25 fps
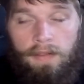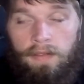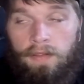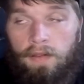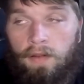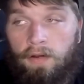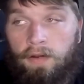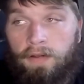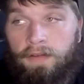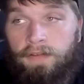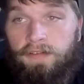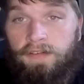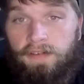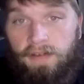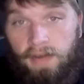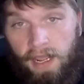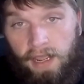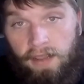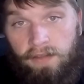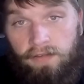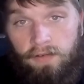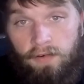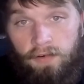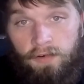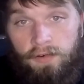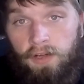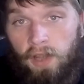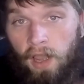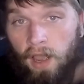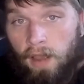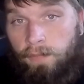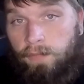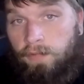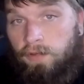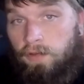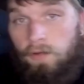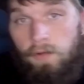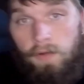there is nicer
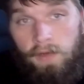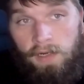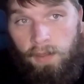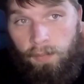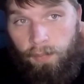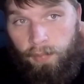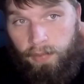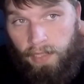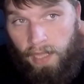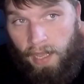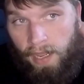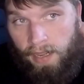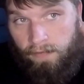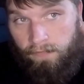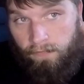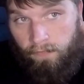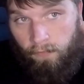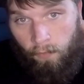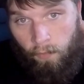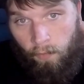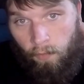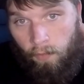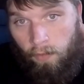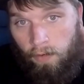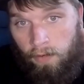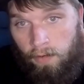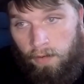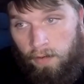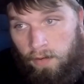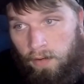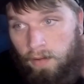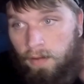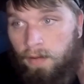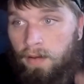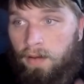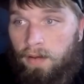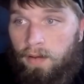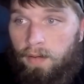jobs you can apply for,
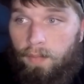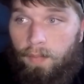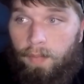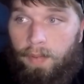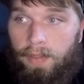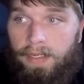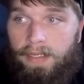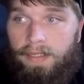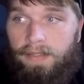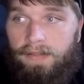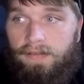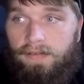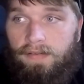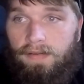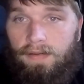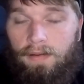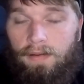but it's